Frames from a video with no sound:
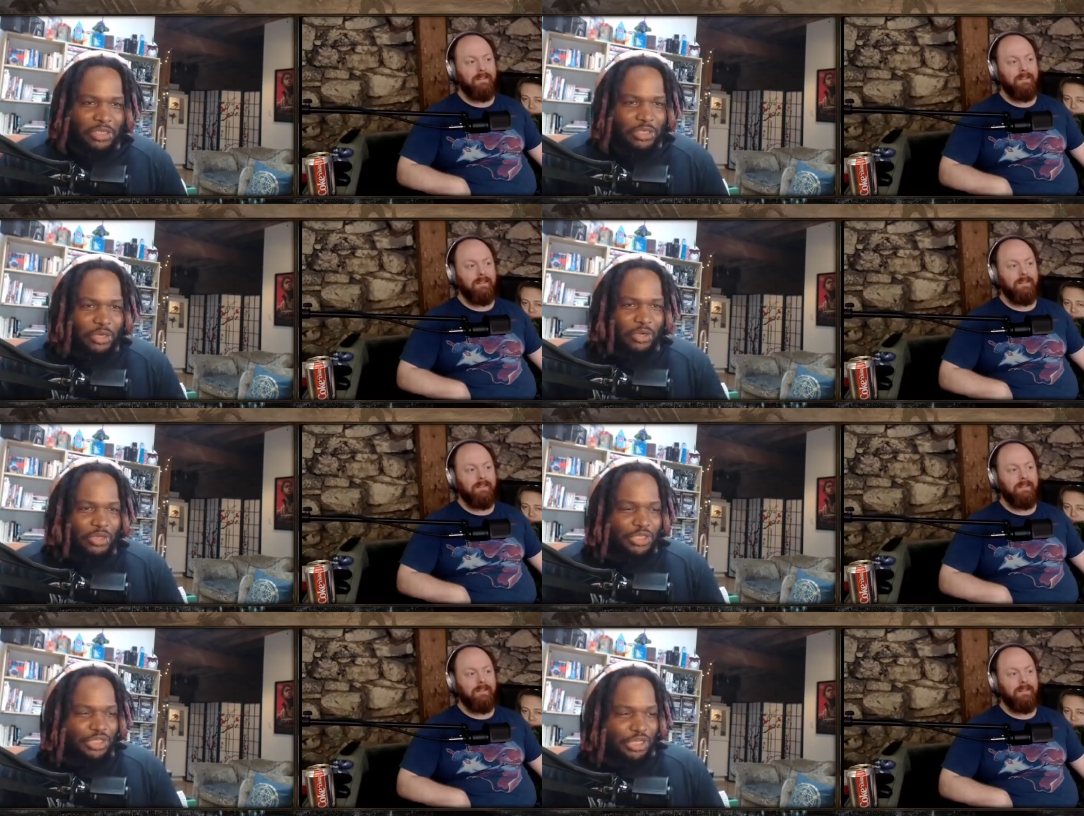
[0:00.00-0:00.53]

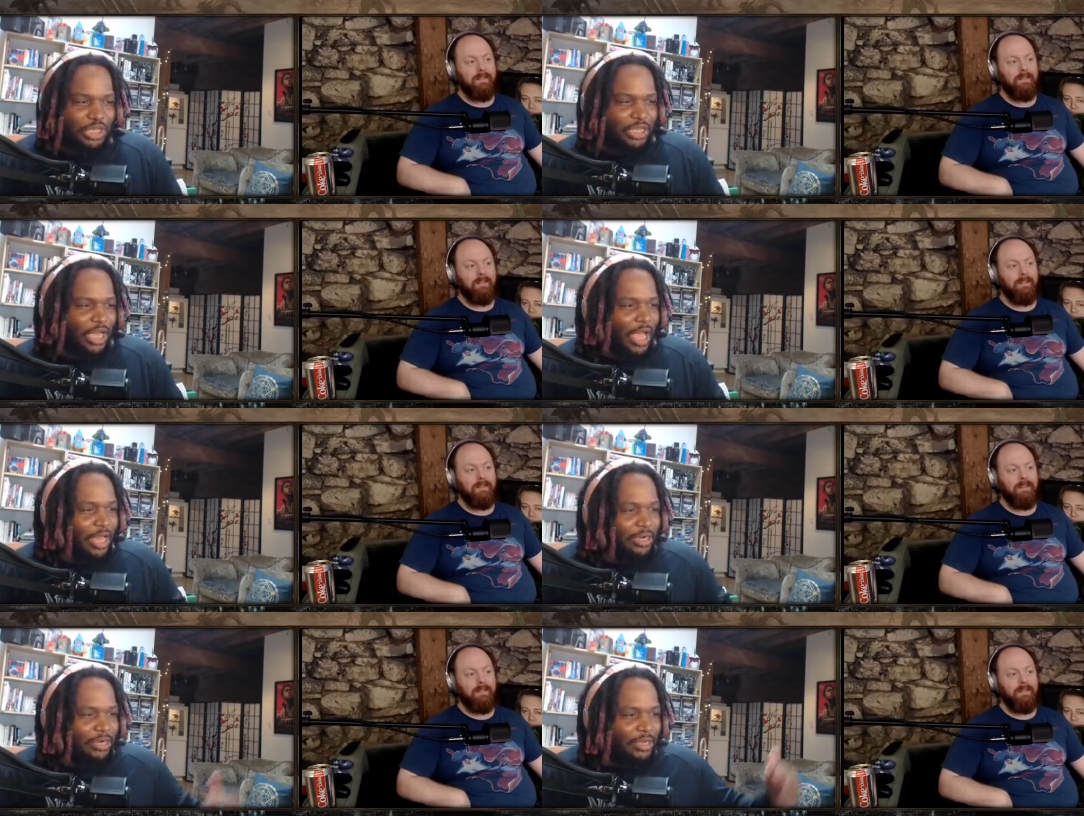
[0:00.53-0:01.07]
Speaker 1: search. You
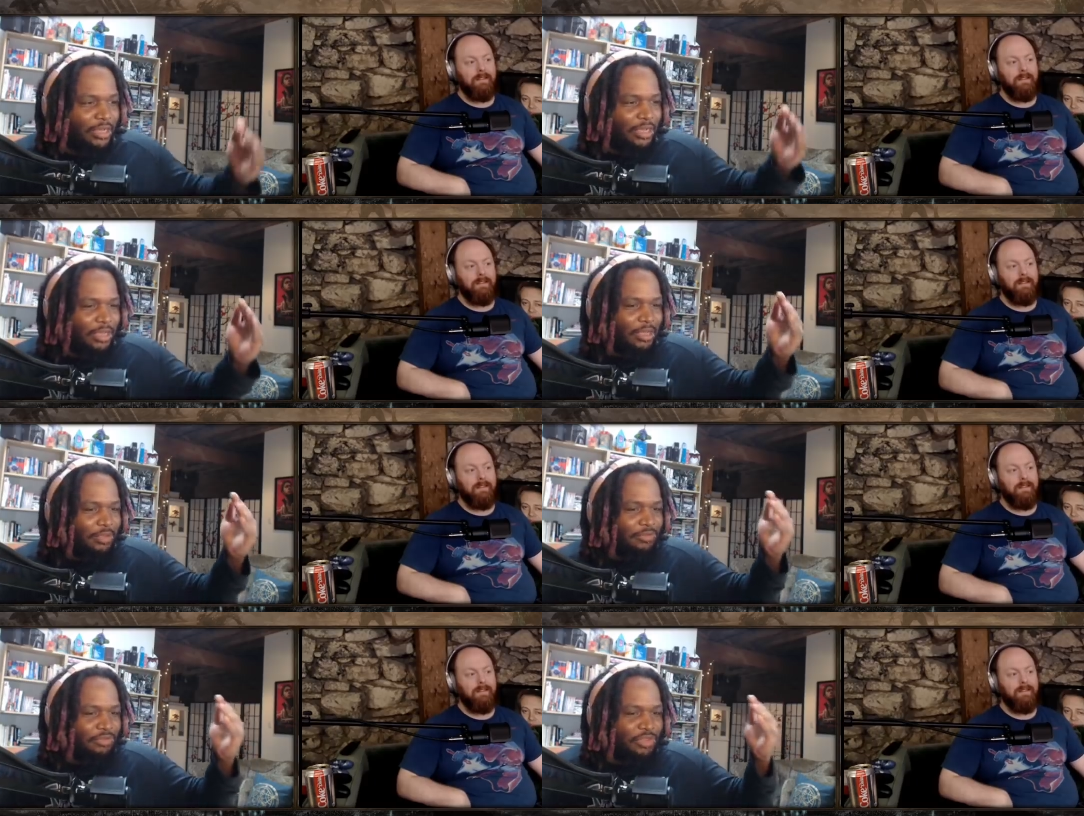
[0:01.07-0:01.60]
got
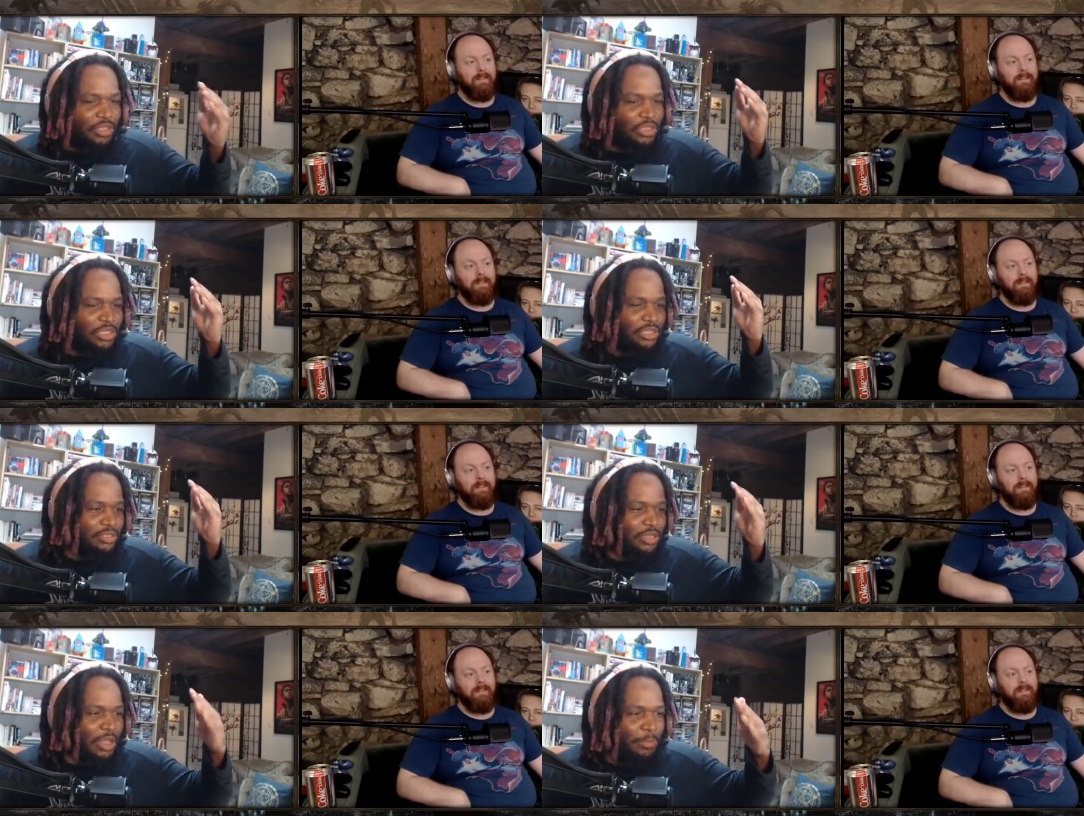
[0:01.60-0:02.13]

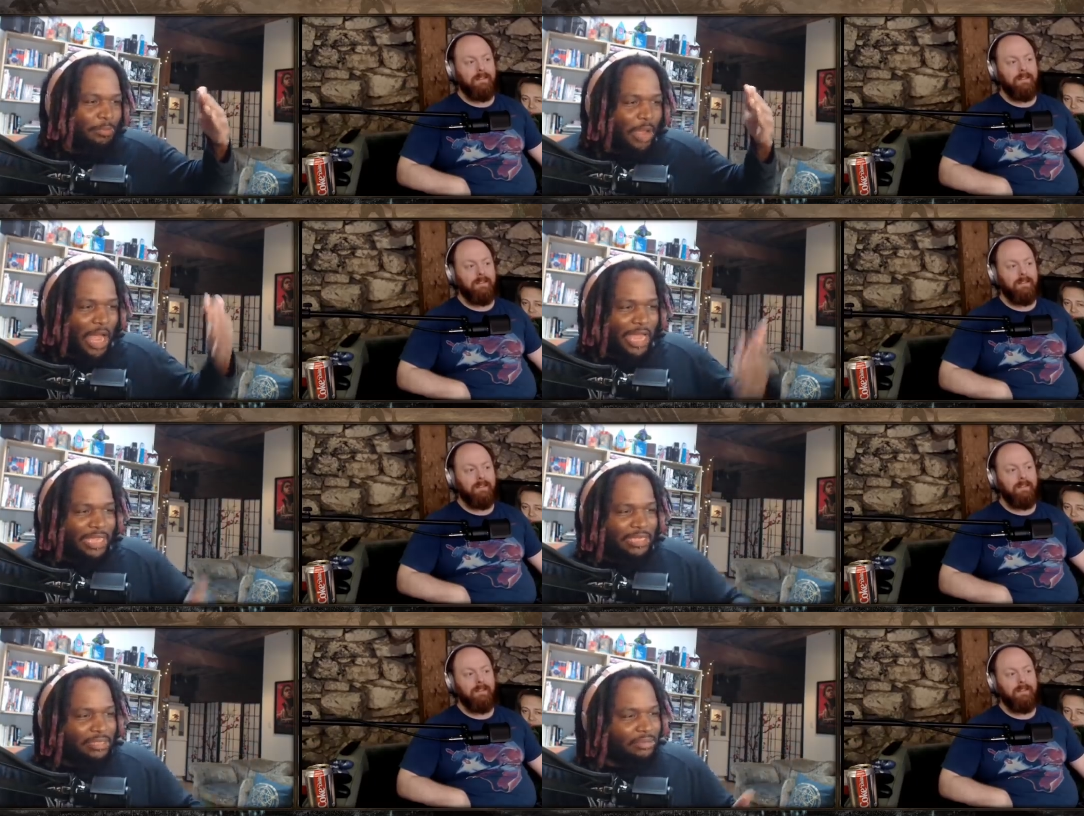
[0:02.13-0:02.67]
just
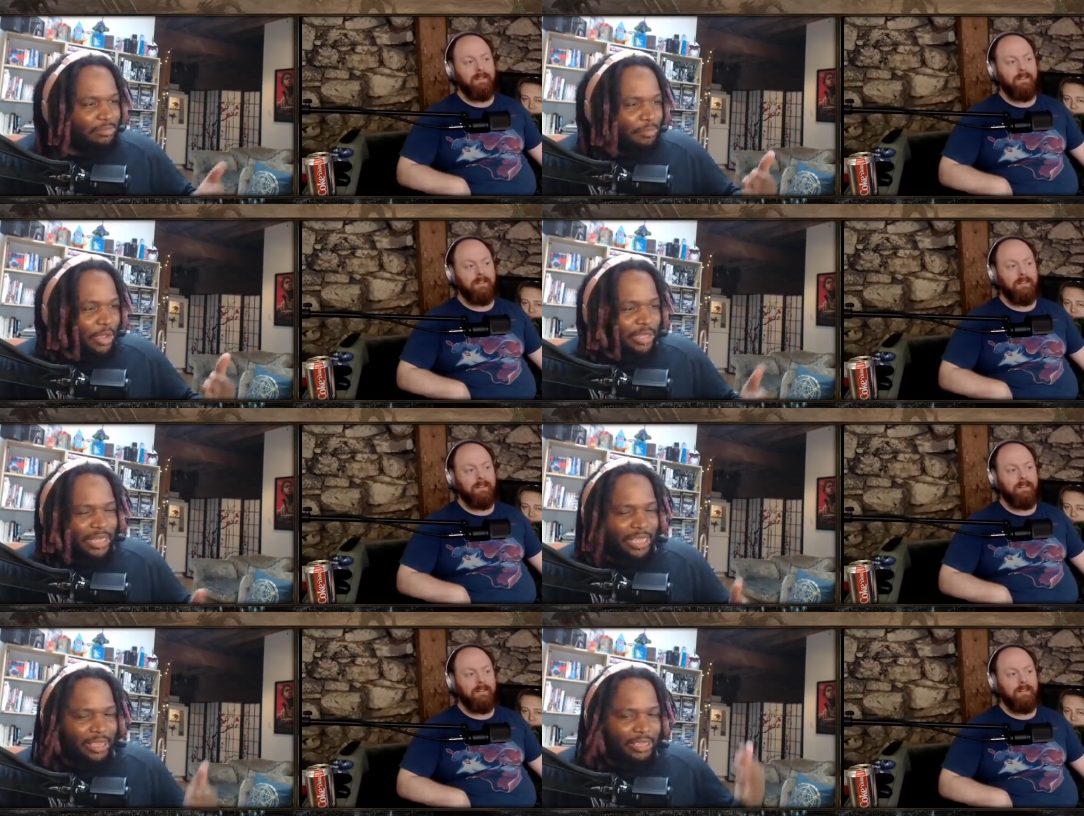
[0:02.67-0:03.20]
combine
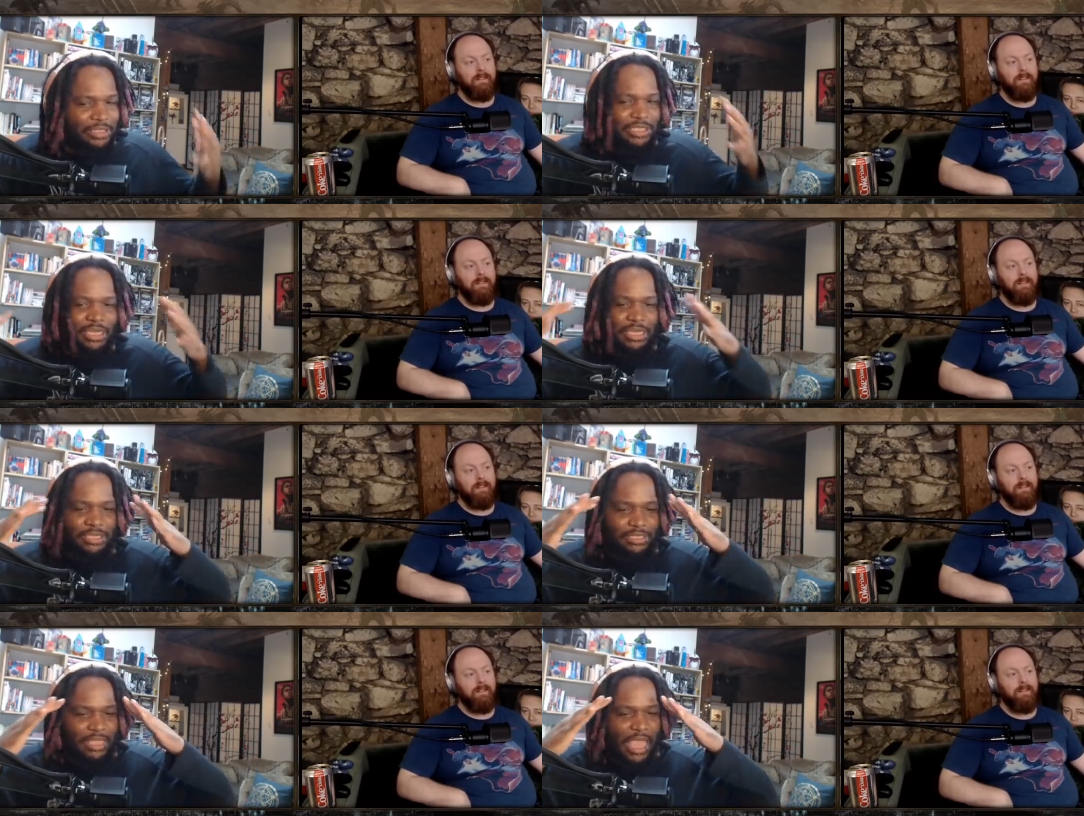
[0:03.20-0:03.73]
like
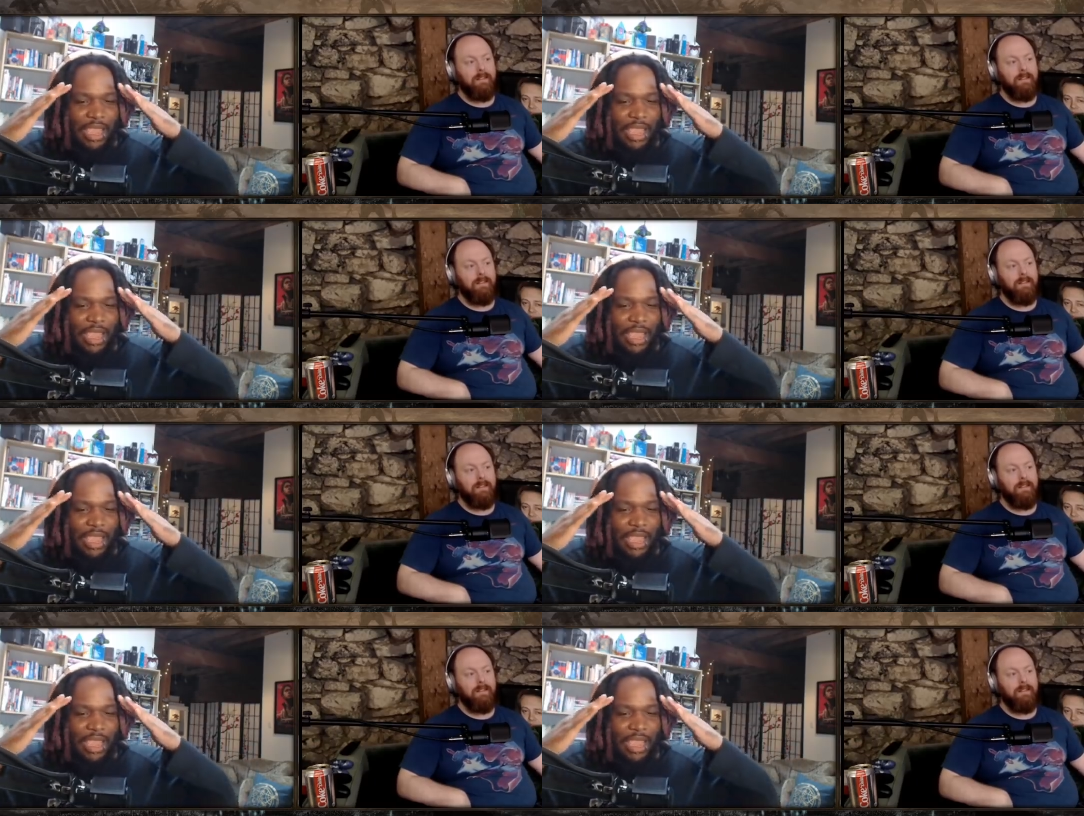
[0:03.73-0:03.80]
just